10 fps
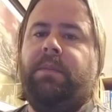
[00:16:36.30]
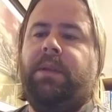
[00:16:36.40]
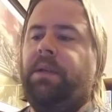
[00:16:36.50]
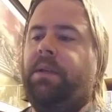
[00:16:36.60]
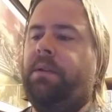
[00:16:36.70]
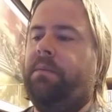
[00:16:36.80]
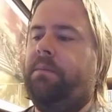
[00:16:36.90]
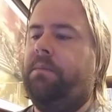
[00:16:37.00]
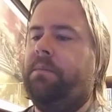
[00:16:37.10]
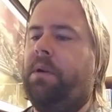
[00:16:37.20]
The
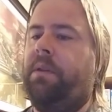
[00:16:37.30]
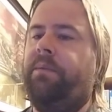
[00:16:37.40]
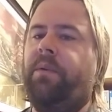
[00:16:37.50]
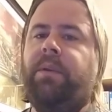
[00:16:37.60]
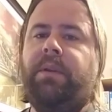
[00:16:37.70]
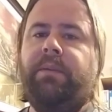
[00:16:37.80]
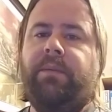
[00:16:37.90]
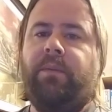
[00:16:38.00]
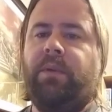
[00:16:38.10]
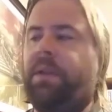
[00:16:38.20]
early voting
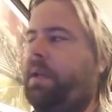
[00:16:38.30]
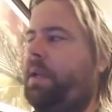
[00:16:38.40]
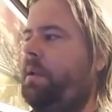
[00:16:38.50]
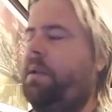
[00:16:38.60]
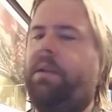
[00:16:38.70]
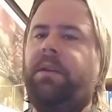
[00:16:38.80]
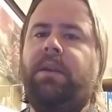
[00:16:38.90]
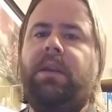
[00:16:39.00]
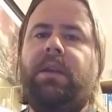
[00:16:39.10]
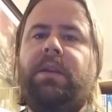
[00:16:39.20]
for Clay County
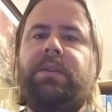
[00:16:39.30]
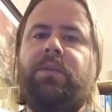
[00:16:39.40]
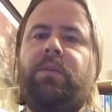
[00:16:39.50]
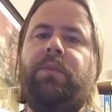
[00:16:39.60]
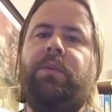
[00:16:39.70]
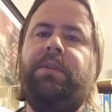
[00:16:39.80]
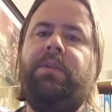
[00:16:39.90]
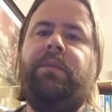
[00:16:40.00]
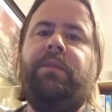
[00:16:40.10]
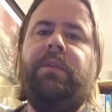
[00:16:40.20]
School Board
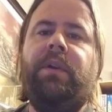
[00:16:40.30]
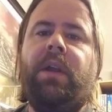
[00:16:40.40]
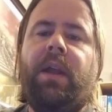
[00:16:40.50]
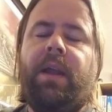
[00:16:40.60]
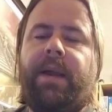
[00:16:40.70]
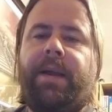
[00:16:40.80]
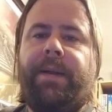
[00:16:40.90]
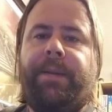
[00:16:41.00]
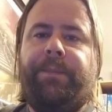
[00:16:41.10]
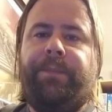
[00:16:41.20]
is over.
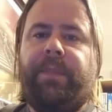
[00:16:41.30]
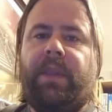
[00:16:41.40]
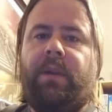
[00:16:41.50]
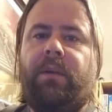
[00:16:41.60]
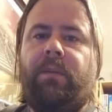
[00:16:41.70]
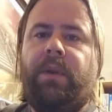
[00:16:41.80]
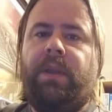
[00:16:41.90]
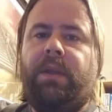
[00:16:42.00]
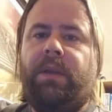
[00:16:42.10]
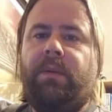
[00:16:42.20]
Um,
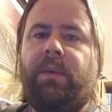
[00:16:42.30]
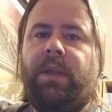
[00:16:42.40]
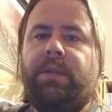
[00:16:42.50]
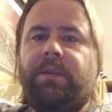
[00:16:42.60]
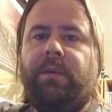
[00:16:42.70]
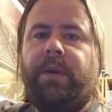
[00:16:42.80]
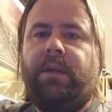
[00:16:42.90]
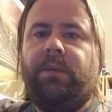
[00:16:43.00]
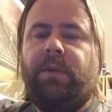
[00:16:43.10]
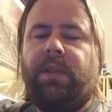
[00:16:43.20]
we got to go
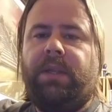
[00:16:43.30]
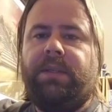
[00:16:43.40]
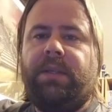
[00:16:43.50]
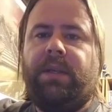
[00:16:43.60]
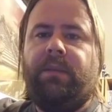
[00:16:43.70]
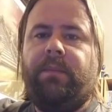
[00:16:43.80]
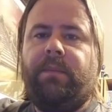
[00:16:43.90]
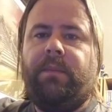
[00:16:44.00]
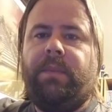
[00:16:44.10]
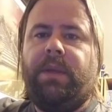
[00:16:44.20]
out one last time
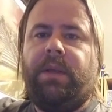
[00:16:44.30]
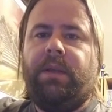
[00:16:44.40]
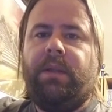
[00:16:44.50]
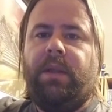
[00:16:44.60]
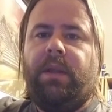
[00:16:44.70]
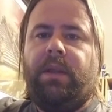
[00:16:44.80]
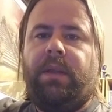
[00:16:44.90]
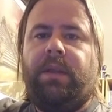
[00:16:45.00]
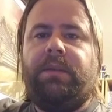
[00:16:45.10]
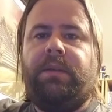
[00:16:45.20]

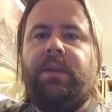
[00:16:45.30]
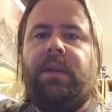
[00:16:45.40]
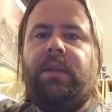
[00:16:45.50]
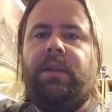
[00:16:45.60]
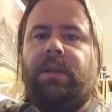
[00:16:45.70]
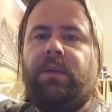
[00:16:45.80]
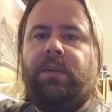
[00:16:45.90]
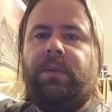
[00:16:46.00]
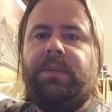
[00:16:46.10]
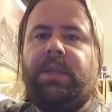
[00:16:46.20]
yesterday and
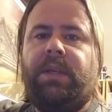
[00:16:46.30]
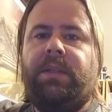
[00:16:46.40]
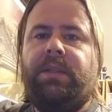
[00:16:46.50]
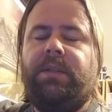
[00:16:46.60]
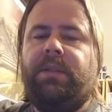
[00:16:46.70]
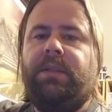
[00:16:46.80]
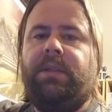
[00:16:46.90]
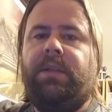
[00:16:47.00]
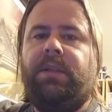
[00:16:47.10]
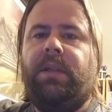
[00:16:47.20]
hold up signs,
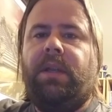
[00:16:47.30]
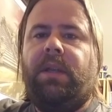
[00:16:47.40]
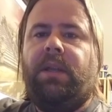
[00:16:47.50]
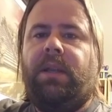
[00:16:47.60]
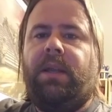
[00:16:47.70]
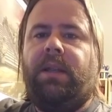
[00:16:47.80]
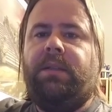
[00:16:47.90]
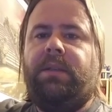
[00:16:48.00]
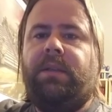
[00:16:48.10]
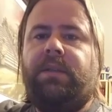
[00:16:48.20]
and
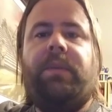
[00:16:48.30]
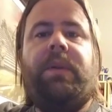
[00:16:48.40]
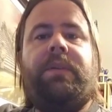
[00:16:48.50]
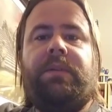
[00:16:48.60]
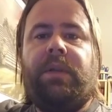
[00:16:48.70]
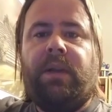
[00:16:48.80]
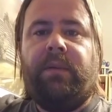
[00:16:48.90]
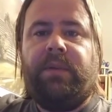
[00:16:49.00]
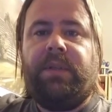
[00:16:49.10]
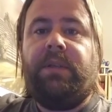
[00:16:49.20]
had some interesting
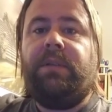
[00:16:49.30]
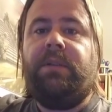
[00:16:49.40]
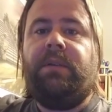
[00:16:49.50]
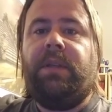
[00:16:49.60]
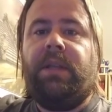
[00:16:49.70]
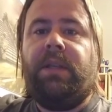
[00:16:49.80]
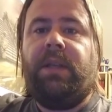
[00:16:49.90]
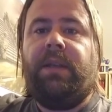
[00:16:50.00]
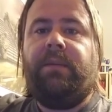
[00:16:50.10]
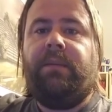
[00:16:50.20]
conversations on that
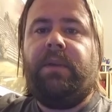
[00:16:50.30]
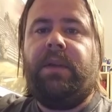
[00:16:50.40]
day